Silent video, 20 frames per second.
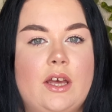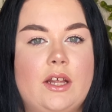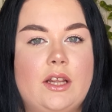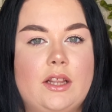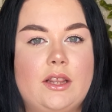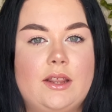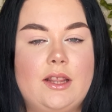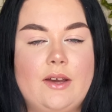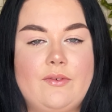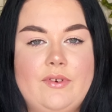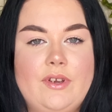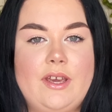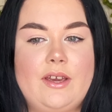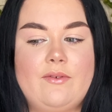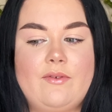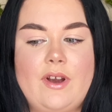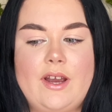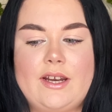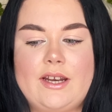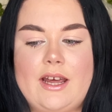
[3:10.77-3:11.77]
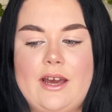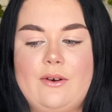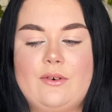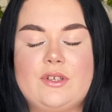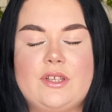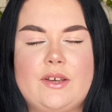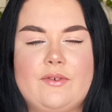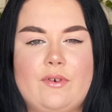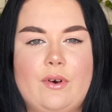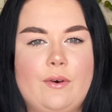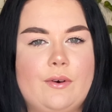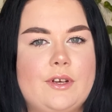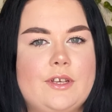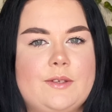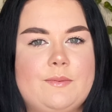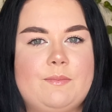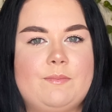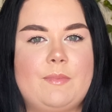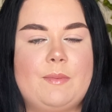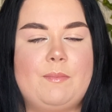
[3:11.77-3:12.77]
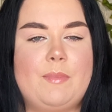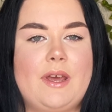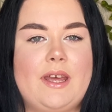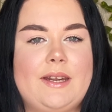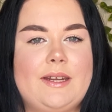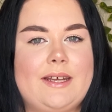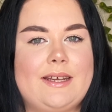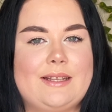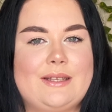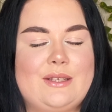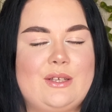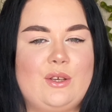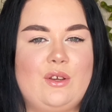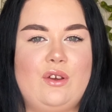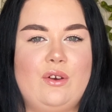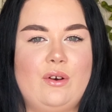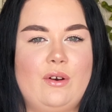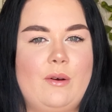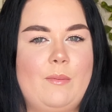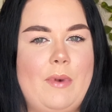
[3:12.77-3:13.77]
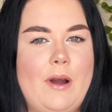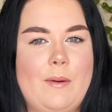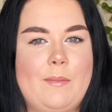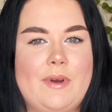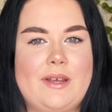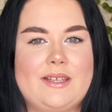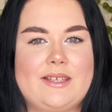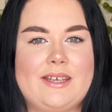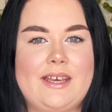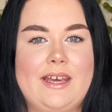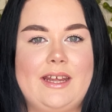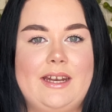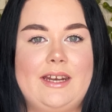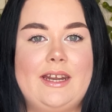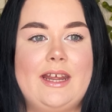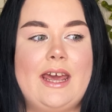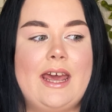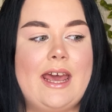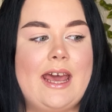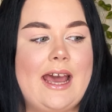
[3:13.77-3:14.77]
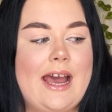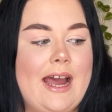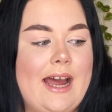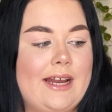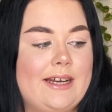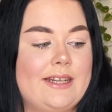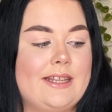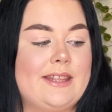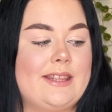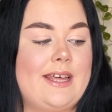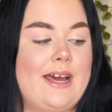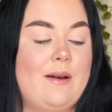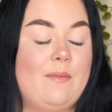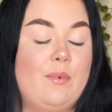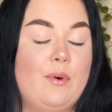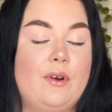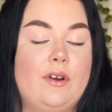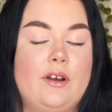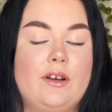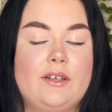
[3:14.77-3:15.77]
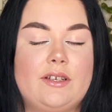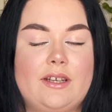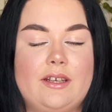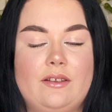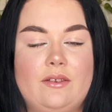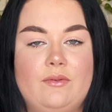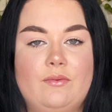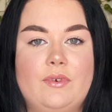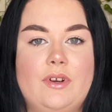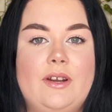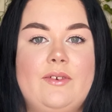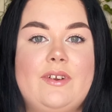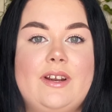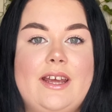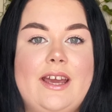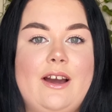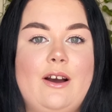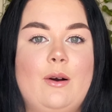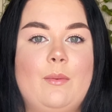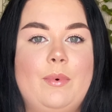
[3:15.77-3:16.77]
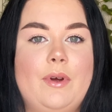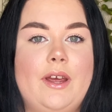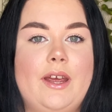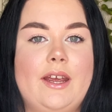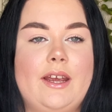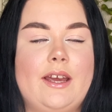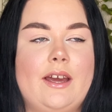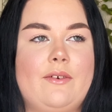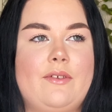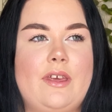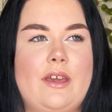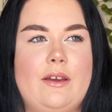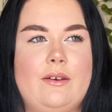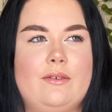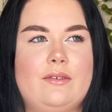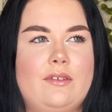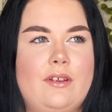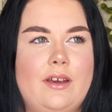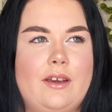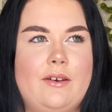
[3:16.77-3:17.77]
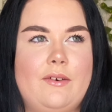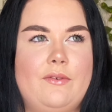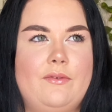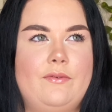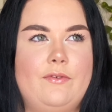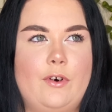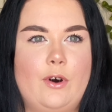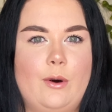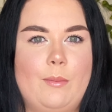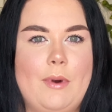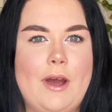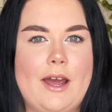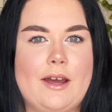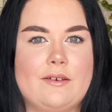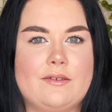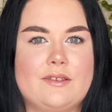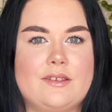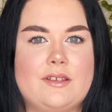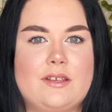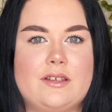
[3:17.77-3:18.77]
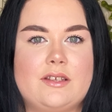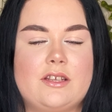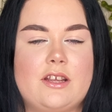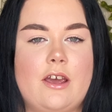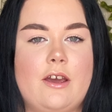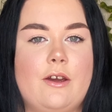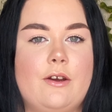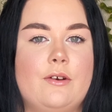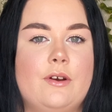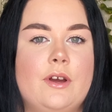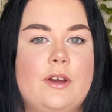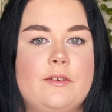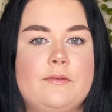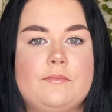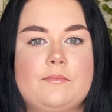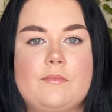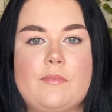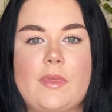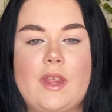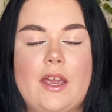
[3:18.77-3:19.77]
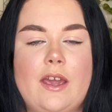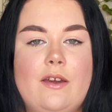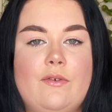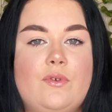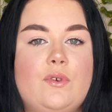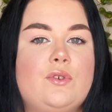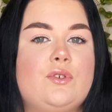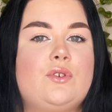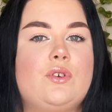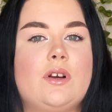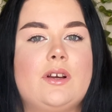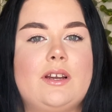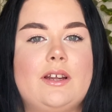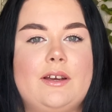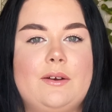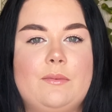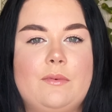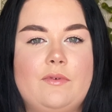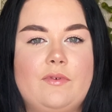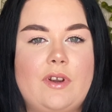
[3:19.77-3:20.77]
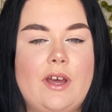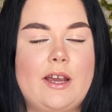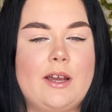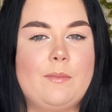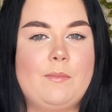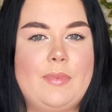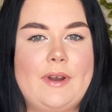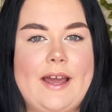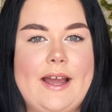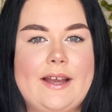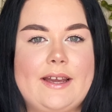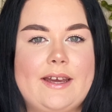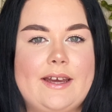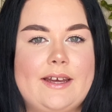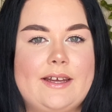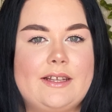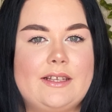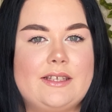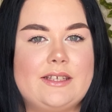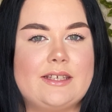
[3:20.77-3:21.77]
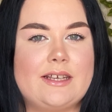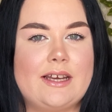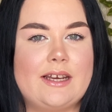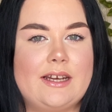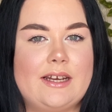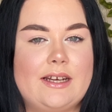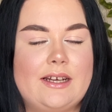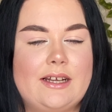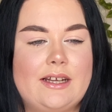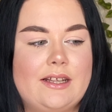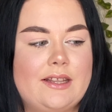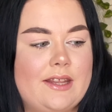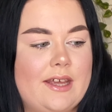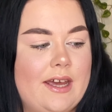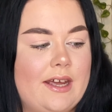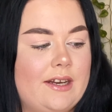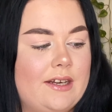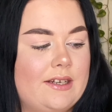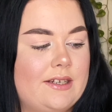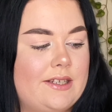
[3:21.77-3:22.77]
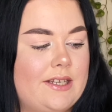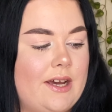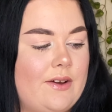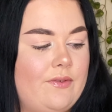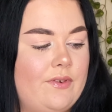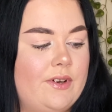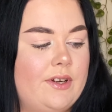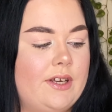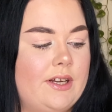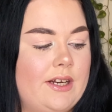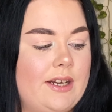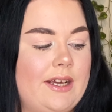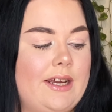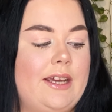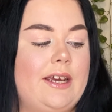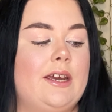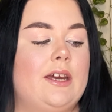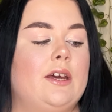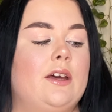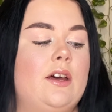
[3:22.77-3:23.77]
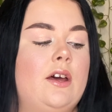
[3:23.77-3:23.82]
loving it right now because I've always been insecure about my skin and that product is really really helping i think it was like four pounds so if you're struggling with like blackheads then definitely